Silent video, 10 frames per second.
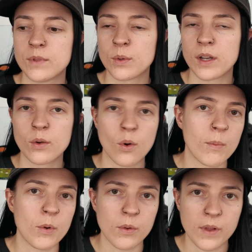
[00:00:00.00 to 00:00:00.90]

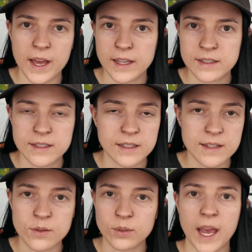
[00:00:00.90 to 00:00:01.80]
normal, and it
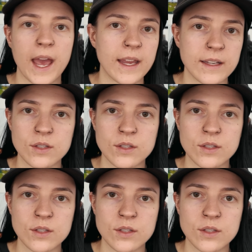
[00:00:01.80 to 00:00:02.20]
is okay